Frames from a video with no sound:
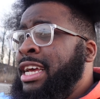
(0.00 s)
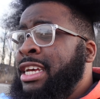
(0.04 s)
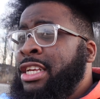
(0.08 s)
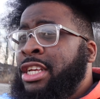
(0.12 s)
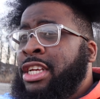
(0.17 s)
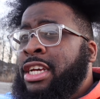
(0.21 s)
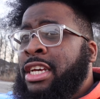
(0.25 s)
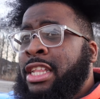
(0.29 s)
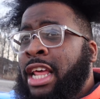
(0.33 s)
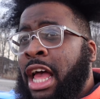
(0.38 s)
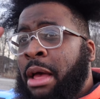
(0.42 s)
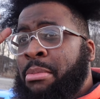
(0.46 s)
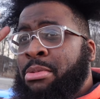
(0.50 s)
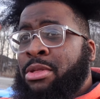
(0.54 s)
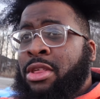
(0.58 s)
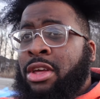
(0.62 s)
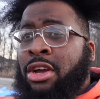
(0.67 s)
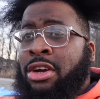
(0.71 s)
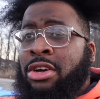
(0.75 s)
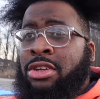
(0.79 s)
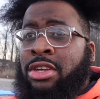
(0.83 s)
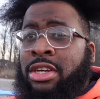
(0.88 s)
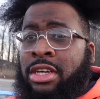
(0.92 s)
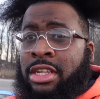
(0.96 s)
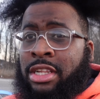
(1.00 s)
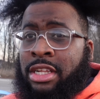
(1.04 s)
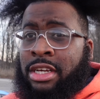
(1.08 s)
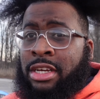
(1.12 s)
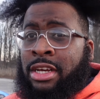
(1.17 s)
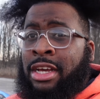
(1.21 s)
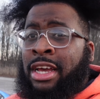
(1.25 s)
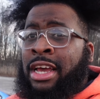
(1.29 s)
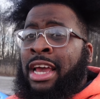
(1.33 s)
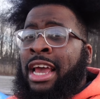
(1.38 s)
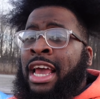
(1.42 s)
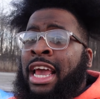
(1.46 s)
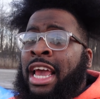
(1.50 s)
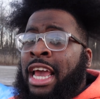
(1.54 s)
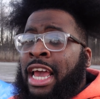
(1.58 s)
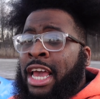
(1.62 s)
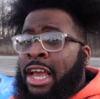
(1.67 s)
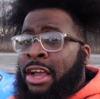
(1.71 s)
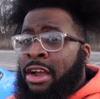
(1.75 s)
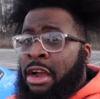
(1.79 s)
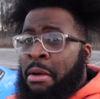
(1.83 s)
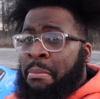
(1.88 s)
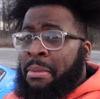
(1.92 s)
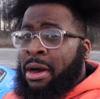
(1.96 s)
It's just absurd just to
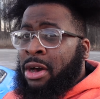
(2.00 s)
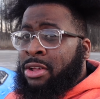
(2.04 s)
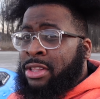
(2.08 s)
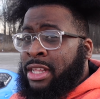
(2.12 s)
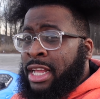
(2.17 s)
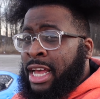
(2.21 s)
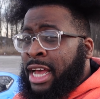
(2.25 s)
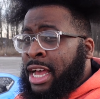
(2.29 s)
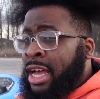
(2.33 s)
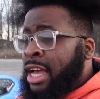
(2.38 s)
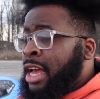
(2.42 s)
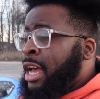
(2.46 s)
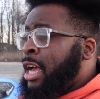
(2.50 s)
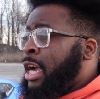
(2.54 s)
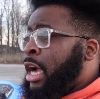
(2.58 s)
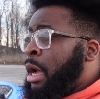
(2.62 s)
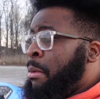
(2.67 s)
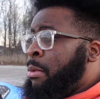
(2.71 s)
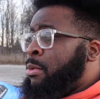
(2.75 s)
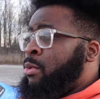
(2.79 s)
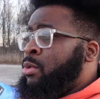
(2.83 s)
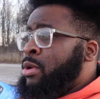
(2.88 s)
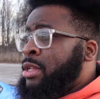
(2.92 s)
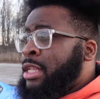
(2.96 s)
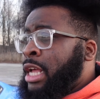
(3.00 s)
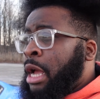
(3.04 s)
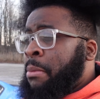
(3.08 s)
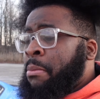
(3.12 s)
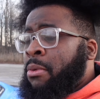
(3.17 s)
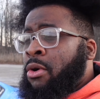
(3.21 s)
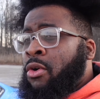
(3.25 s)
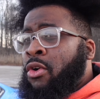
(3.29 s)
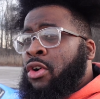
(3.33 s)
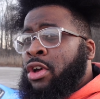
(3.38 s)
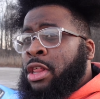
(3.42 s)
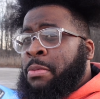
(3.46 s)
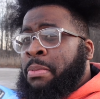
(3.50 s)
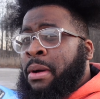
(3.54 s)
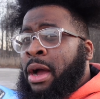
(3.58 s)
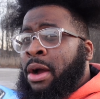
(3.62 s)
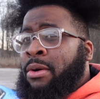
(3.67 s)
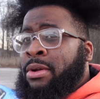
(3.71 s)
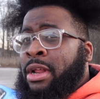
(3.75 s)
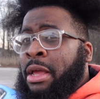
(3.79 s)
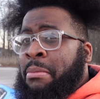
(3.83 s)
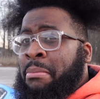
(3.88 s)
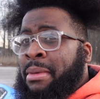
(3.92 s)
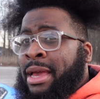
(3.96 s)
hear about that coming with the type of
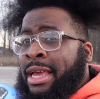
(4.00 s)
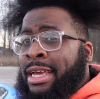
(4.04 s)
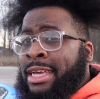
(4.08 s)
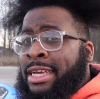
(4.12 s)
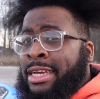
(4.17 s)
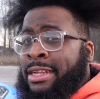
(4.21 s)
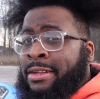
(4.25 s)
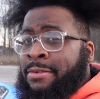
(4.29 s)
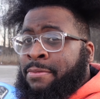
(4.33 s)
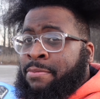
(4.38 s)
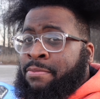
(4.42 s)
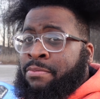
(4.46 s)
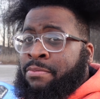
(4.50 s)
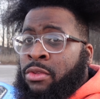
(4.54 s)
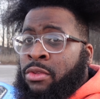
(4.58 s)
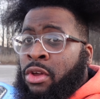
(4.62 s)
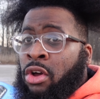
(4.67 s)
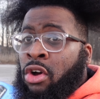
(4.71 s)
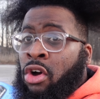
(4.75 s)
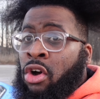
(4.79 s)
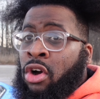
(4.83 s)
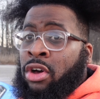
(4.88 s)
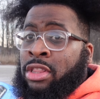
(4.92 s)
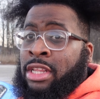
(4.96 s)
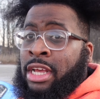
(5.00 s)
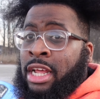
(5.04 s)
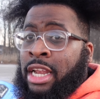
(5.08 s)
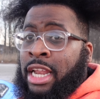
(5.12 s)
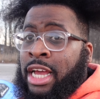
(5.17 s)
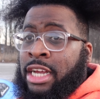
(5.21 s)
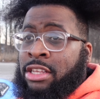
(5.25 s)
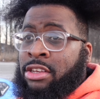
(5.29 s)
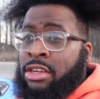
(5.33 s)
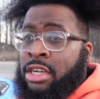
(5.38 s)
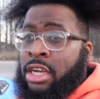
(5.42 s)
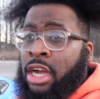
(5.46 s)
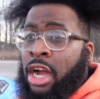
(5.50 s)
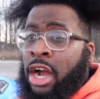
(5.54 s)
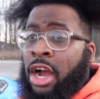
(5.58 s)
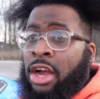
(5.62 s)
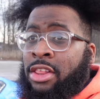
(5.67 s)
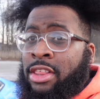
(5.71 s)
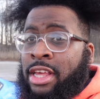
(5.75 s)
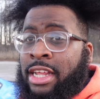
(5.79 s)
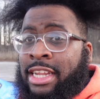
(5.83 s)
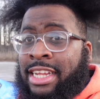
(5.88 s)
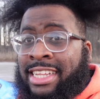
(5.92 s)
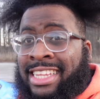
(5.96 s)
horsepower they're making on the electric
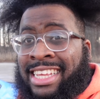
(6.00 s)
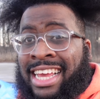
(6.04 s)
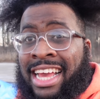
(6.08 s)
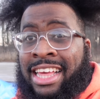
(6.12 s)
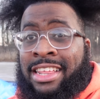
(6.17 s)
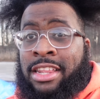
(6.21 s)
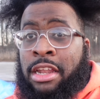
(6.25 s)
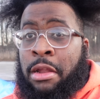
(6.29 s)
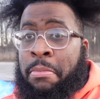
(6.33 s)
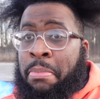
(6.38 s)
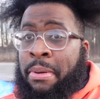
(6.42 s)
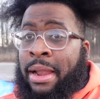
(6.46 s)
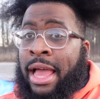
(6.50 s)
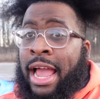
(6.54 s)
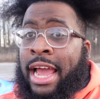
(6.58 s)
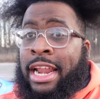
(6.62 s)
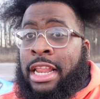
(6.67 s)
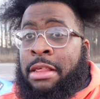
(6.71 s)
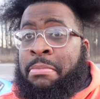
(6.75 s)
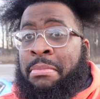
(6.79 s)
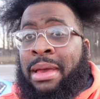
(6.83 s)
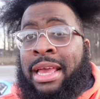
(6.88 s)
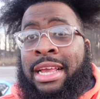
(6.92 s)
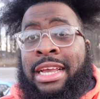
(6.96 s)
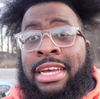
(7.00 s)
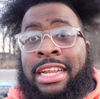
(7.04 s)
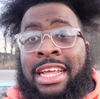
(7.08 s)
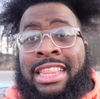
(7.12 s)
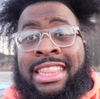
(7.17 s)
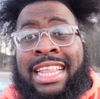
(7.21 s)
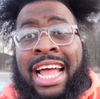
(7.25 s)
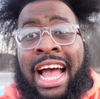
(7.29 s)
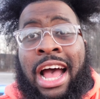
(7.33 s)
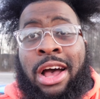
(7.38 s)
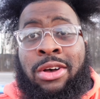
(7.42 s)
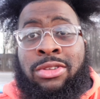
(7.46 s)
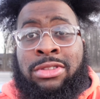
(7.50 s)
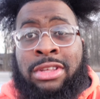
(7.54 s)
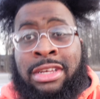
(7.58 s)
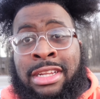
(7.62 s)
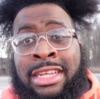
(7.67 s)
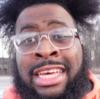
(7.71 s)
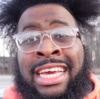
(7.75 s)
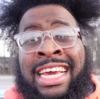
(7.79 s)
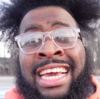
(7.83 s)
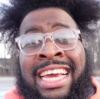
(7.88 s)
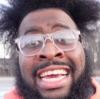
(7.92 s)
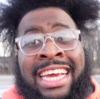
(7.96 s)
cars. And the Tesla Plaid is making 1,000
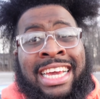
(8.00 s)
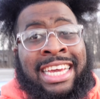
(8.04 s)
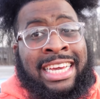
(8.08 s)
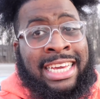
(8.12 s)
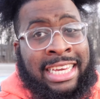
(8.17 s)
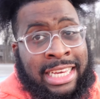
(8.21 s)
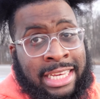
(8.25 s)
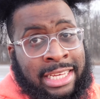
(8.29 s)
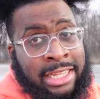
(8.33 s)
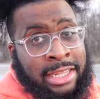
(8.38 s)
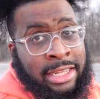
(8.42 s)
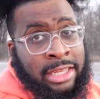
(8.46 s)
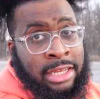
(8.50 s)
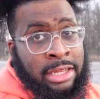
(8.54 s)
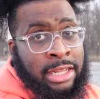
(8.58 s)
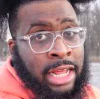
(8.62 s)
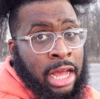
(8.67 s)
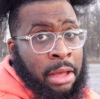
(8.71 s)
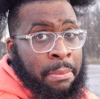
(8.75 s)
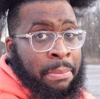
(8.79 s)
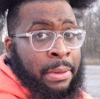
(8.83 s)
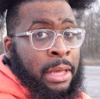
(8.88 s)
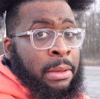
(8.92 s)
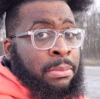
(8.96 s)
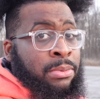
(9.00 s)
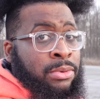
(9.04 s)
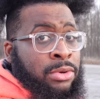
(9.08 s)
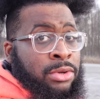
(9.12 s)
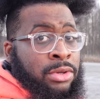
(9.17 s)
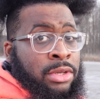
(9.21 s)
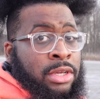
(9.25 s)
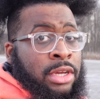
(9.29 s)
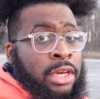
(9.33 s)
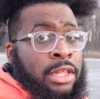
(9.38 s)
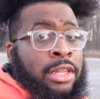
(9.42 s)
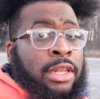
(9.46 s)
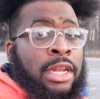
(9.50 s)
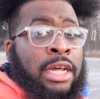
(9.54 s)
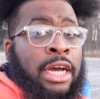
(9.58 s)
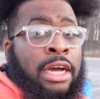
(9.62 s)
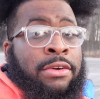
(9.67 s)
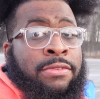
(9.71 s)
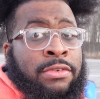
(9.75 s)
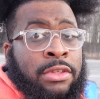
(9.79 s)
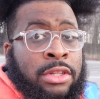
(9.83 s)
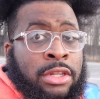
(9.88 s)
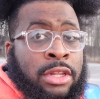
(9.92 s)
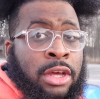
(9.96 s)
easy, that people are just
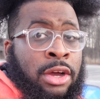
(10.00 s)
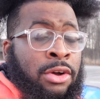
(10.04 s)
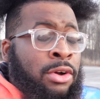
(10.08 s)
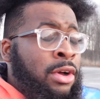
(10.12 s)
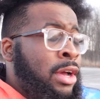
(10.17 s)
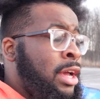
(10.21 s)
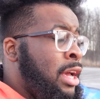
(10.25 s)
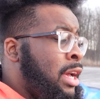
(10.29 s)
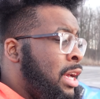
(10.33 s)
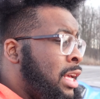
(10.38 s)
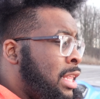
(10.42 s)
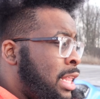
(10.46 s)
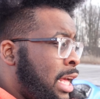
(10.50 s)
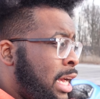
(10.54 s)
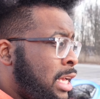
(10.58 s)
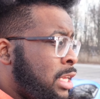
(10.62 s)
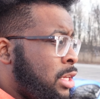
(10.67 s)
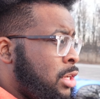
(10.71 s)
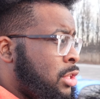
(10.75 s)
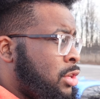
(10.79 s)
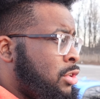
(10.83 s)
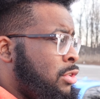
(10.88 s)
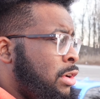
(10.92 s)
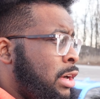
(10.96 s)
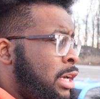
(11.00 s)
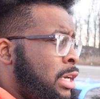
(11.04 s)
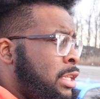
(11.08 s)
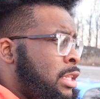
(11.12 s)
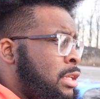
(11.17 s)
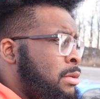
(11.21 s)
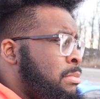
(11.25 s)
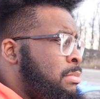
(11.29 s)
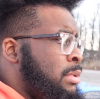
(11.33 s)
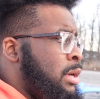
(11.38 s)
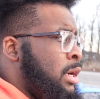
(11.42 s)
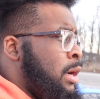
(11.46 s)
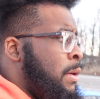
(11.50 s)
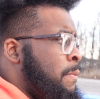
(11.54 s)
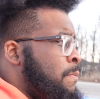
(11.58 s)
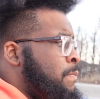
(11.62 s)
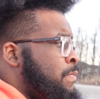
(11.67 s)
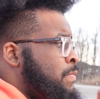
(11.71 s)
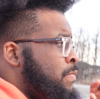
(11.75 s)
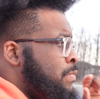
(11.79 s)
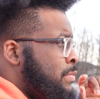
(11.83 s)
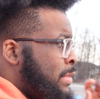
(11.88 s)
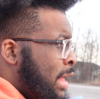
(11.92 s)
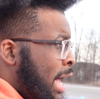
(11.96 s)
loving. So that's just crazy. But
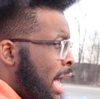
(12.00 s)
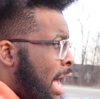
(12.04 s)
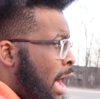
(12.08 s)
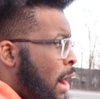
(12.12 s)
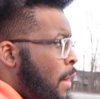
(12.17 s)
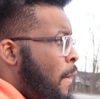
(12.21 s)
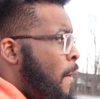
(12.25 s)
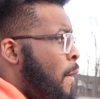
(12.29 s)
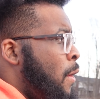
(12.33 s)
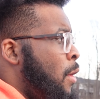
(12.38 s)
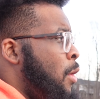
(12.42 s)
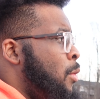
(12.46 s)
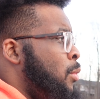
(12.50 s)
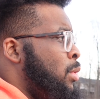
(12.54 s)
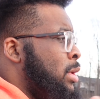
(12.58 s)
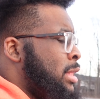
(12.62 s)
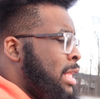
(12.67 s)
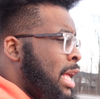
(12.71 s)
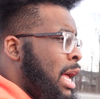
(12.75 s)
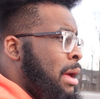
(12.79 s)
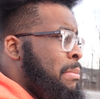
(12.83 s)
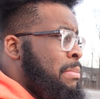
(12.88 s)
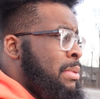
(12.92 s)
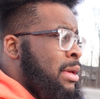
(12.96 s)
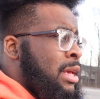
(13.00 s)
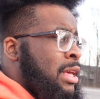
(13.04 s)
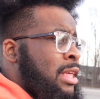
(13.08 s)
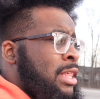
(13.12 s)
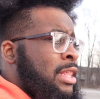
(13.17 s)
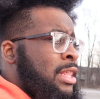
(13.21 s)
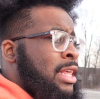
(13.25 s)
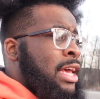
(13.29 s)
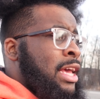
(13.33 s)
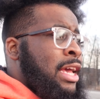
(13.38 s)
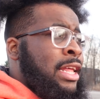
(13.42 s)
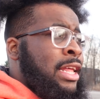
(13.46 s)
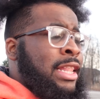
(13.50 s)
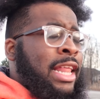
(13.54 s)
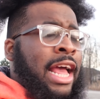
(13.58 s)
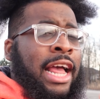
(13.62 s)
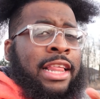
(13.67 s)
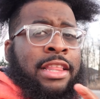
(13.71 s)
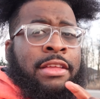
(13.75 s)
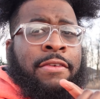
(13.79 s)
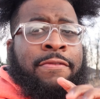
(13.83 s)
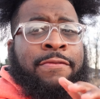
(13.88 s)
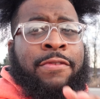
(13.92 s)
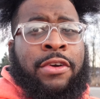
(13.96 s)
now, with that being said, that's
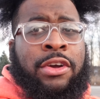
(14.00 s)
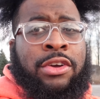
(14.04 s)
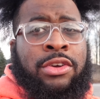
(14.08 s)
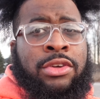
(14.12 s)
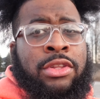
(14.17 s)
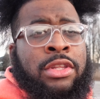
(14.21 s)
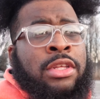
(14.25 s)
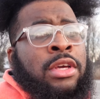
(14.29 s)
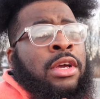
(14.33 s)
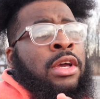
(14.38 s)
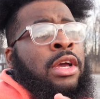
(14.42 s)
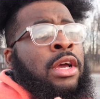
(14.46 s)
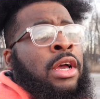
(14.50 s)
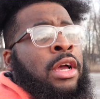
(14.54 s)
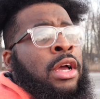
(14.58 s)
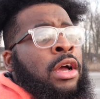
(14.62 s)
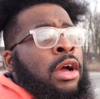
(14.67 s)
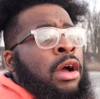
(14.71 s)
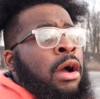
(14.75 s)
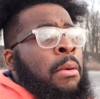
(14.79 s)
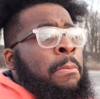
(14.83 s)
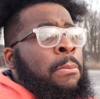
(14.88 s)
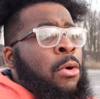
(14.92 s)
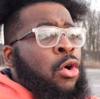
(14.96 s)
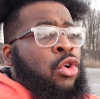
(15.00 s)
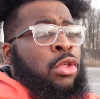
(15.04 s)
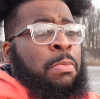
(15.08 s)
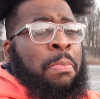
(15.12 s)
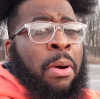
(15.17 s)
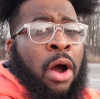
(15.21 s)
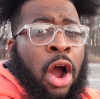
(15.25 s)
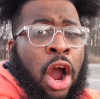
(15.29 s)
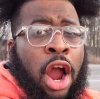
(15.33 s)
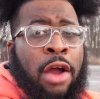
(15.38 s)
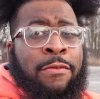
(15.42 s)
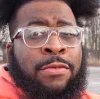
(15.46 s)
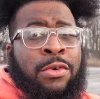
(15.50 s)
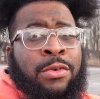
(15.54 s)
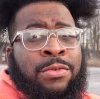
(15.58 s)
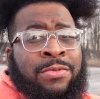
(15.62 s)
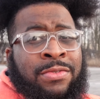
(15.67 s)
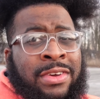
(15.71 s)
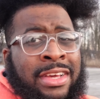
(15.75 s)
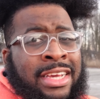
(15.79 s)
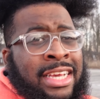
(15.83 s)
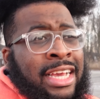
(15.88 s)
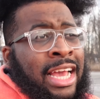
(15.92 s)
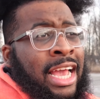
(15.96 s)
the first most powerful
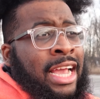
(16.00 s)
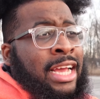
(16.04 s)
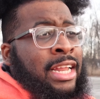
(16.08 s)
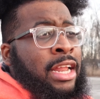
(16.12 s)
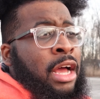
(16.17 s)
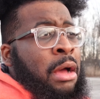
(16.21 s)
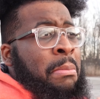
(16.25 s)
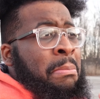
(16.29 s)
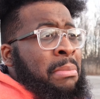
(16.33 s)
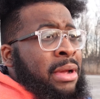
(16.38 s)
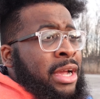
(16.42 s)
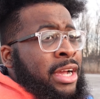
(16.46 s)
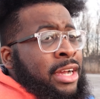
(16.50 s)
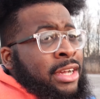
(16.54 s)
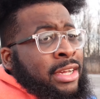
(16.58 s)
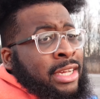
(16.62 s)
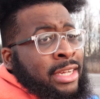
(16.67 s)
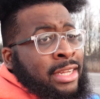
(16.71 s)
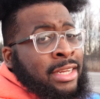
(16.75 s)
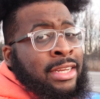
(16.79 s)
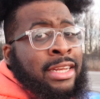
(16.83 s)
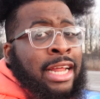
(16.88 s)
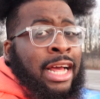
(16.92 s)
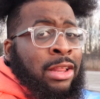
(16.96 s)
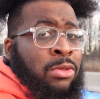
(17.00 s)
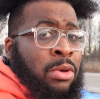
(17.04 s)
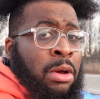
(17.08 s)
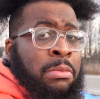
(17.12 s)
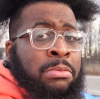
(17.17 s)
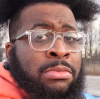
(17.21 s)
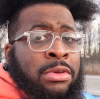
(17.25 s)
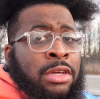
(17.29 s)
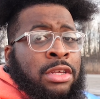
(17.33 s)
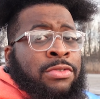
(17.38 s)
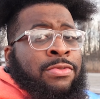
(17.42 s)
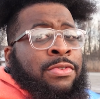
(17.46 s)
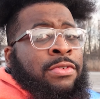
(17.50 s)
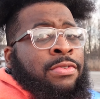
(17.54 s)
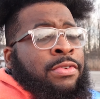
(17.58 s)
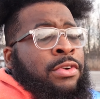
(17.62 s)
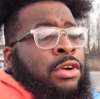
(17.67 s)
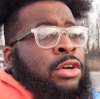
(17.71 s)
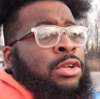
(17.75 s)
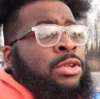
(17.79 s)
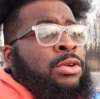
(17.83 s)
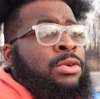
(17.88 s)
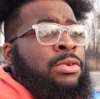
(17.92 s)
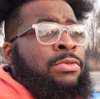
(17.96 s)
V8 American, that's what I'm just
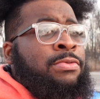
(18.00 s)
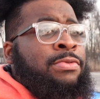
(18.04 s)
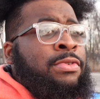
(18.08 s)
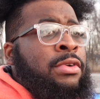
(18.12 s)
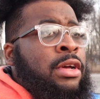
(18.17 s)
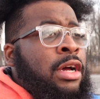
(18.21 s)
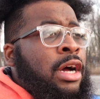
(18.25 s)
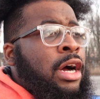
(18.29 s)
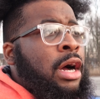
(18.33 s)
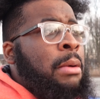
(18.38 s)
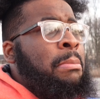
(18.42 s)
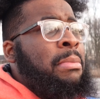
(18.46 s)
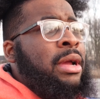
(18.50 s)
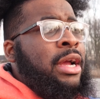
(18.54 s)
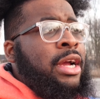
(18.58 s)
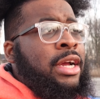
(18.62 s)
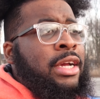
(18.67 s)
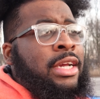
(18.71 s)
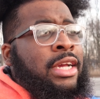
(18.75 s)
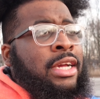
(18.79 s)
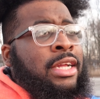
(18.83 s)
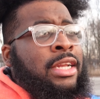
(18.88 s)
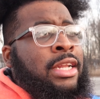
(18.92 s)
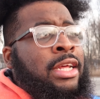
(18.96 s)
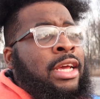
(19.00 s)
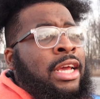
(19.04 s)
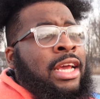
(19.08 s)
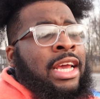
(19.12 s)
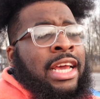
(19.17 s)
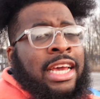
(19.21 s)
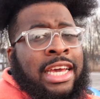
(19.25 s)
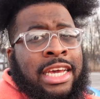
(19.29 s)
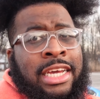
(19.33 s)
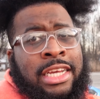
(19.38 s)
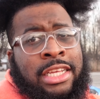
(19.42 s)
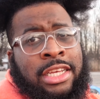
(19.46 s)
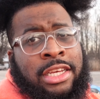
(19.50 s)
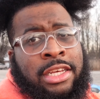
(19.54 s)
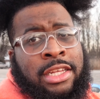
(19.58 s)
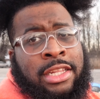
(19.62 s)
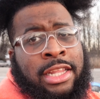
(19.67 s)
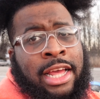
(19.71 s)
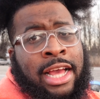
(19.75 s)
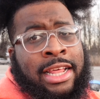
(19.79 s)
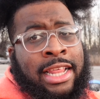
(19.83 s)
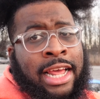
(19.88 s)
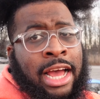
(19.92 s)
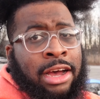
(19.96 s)
referring to, American engines
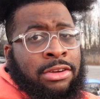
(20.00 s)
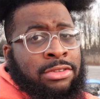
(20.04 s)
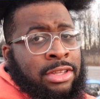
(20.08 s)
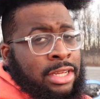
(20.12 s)
that's out